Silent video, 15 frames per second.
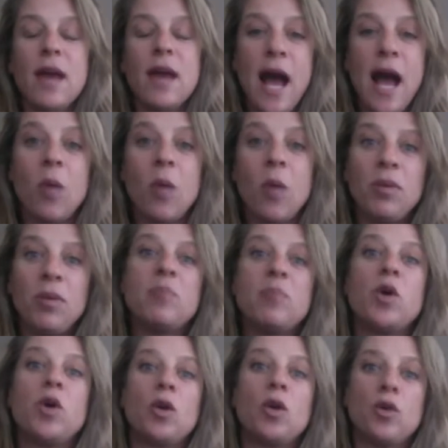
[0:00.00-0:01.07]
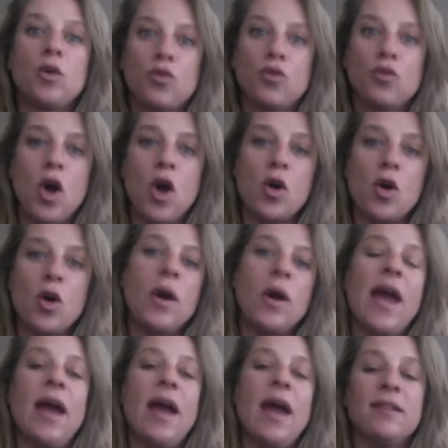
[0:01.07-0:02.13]
help people grow
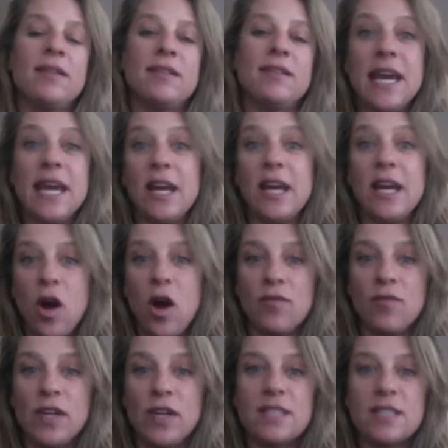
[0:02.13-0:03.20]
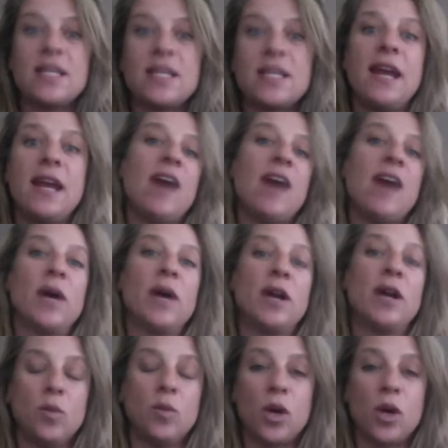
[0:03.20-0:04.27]
and gain confidence and have
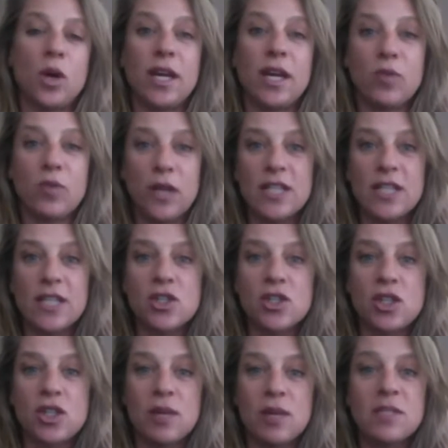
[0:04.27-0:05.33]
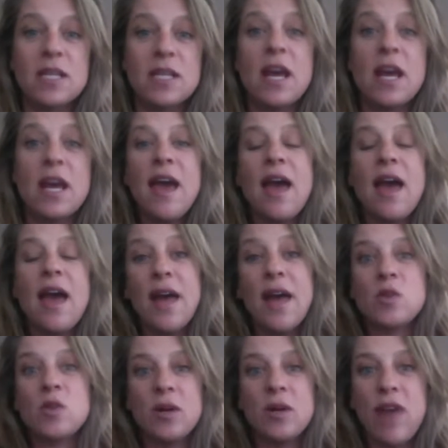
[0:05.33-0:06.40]
better working relationships. And
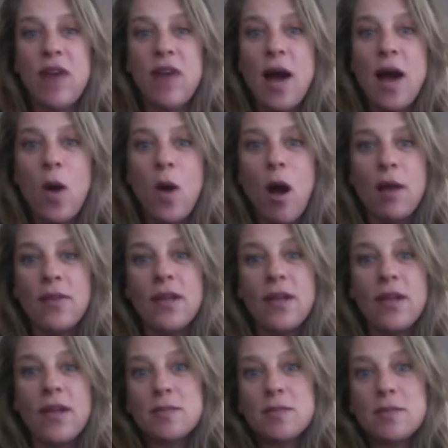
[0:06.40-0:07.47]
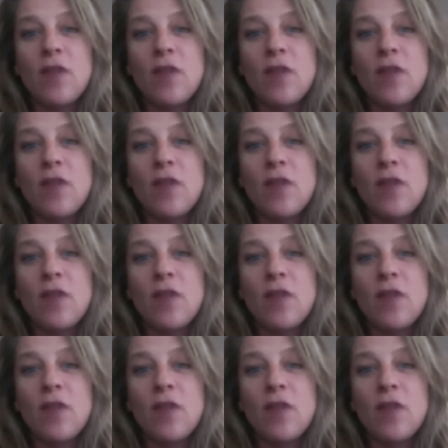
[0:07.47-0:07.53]
that's sort of how, that's my